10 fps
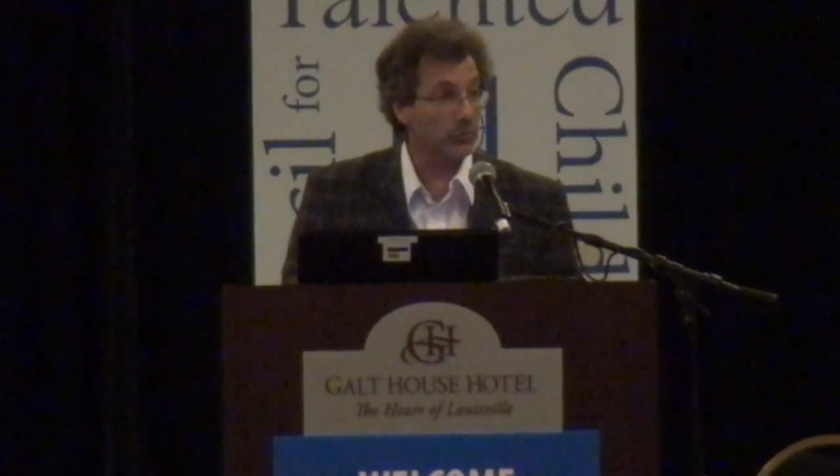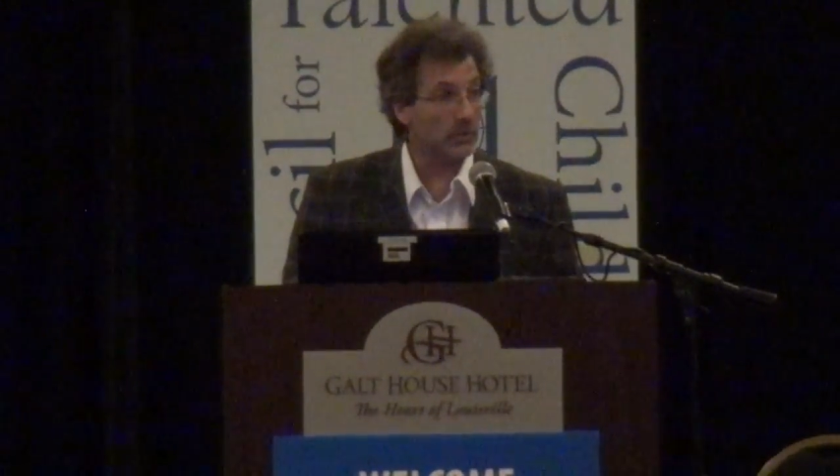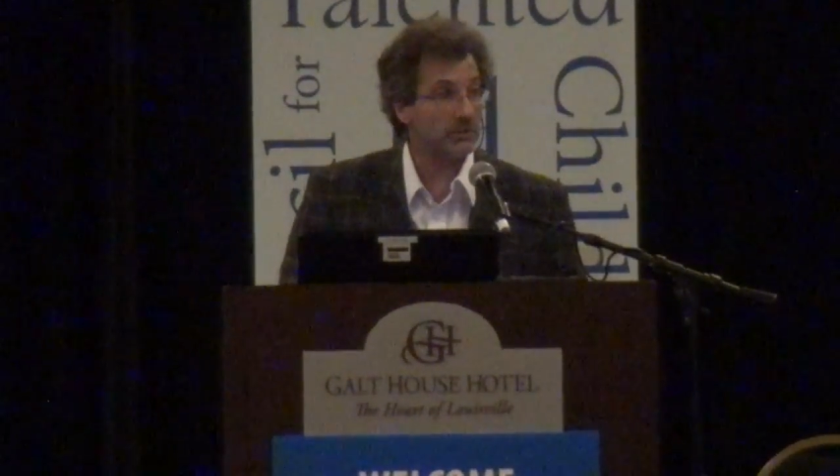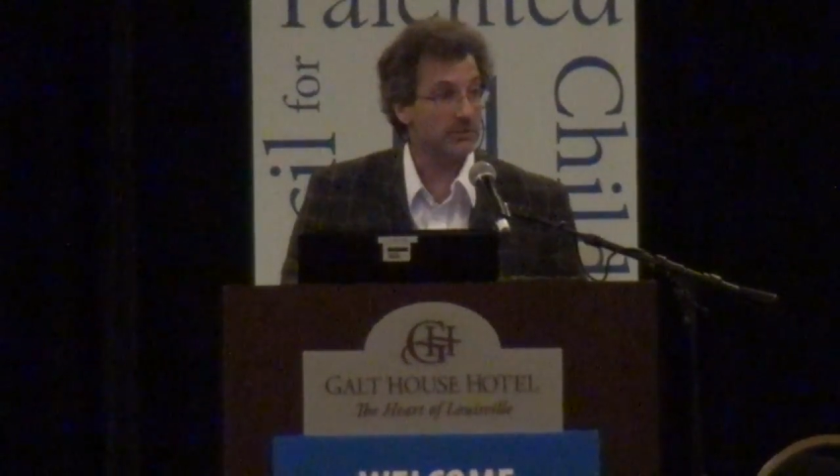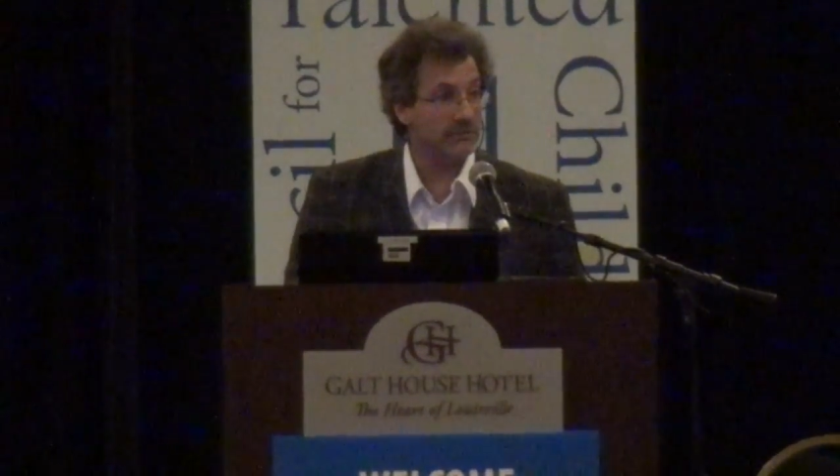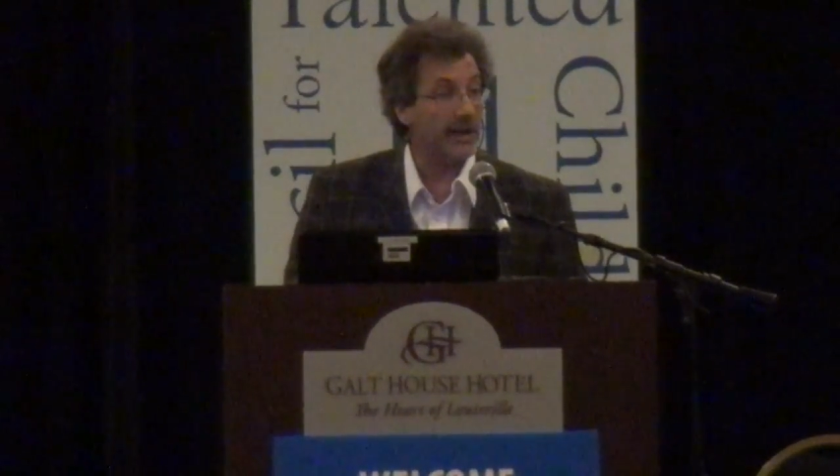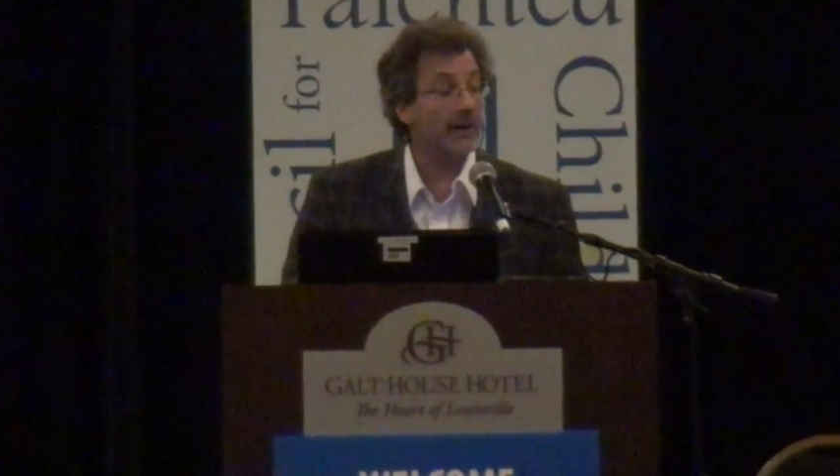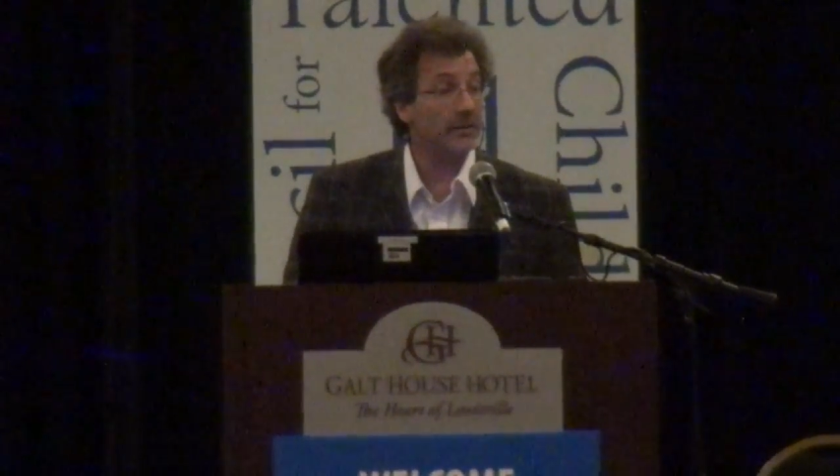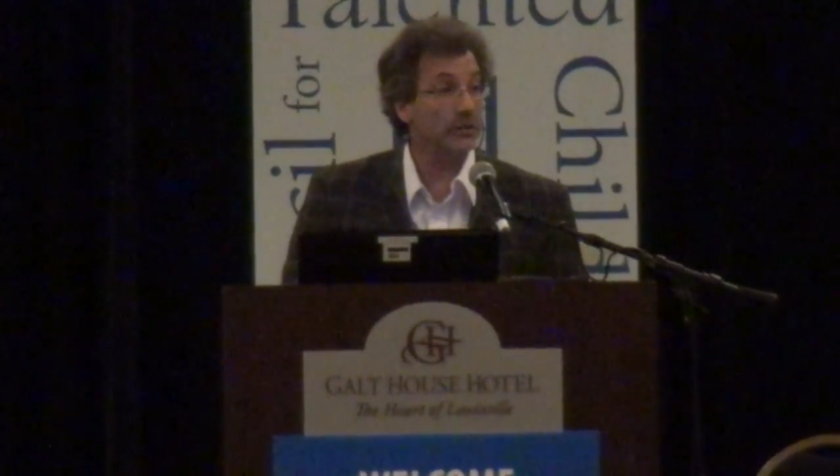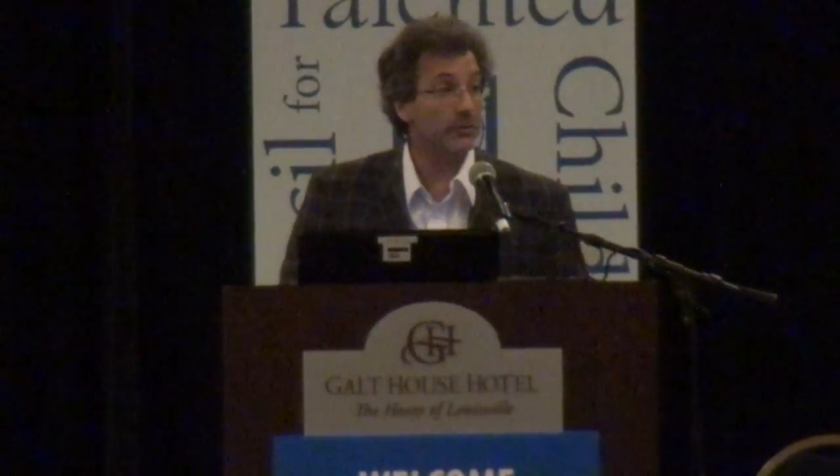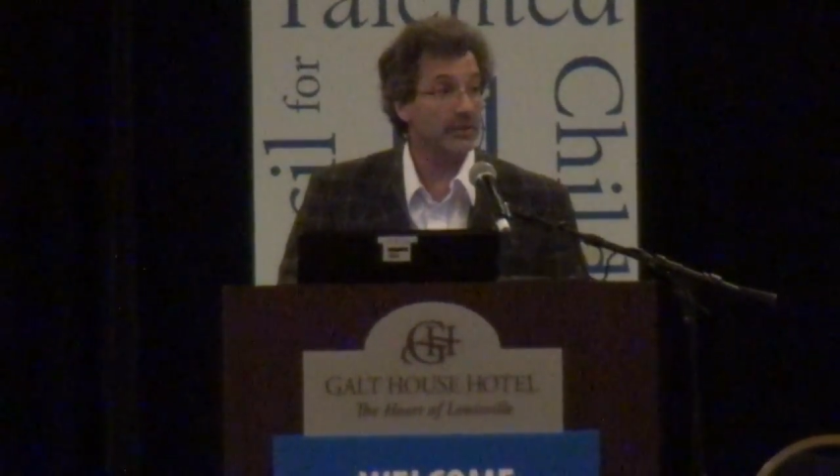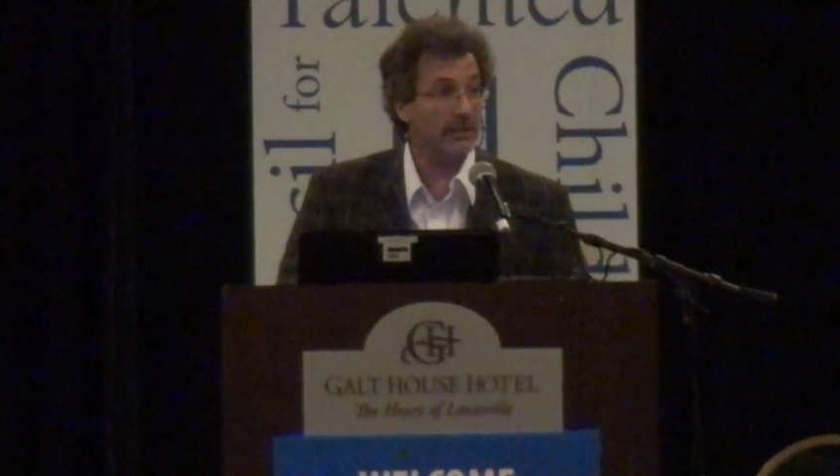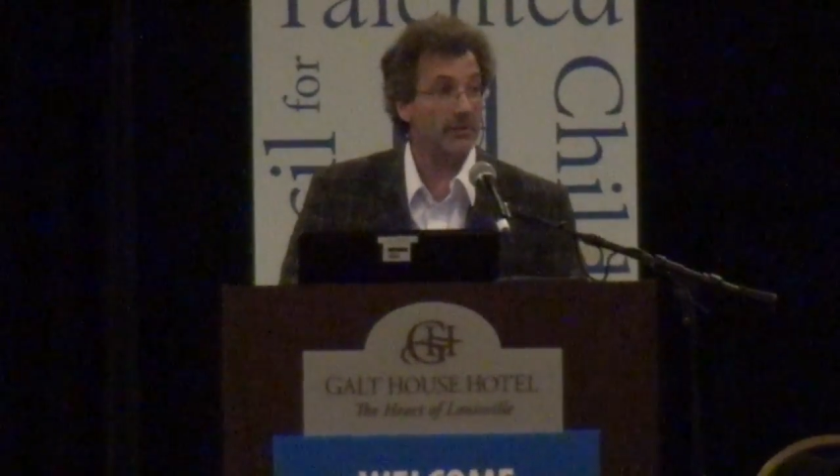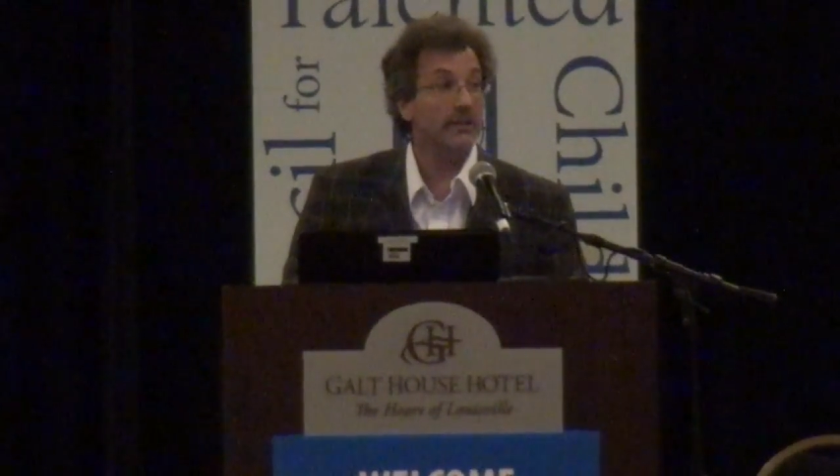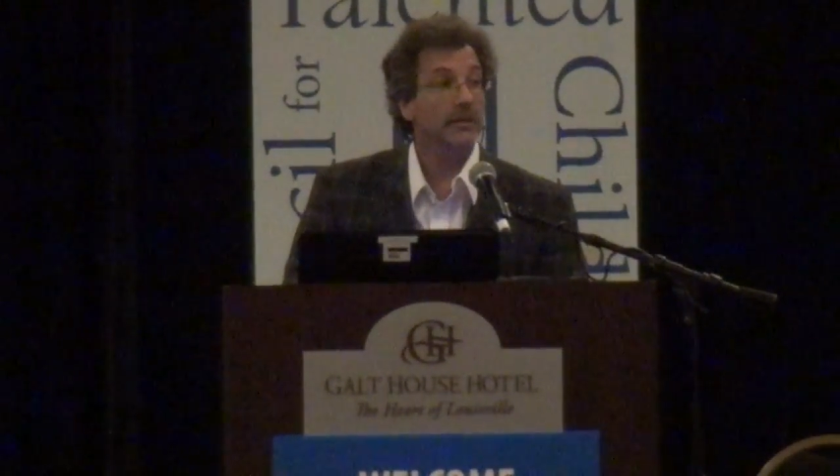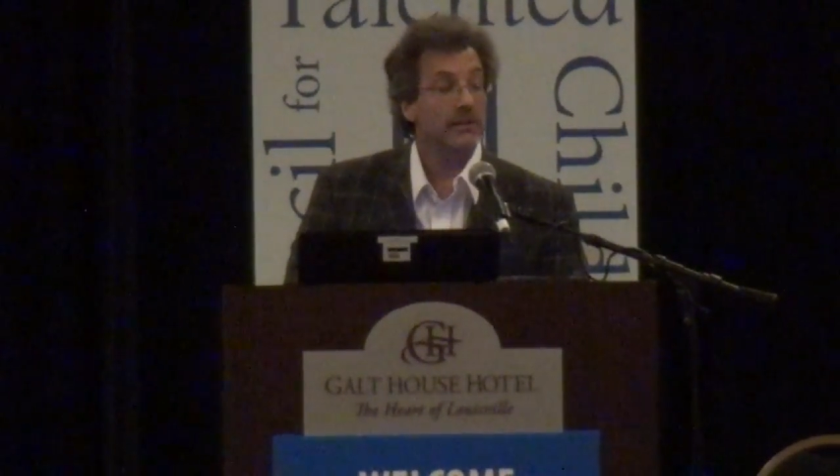what's the value in